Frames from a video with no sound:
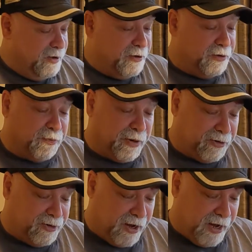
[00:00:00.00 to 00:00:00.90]
Good pair
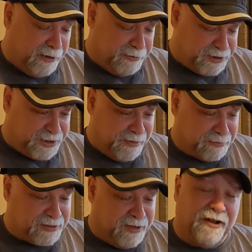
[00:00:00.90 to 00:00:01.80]
of diagonal
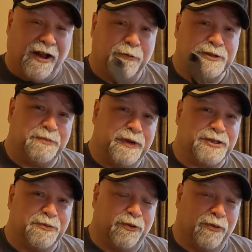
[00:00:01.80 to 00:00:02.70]
snips. I would spend
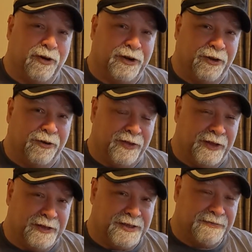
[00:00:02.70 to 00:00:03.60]
some more money on
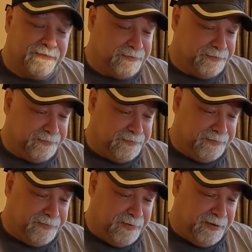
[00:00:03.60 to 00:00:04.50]
these
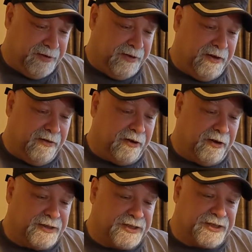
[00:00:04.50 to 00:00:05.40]

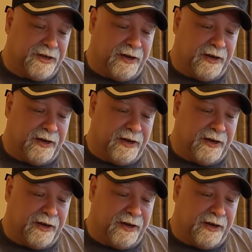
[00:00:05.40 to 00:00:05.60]
because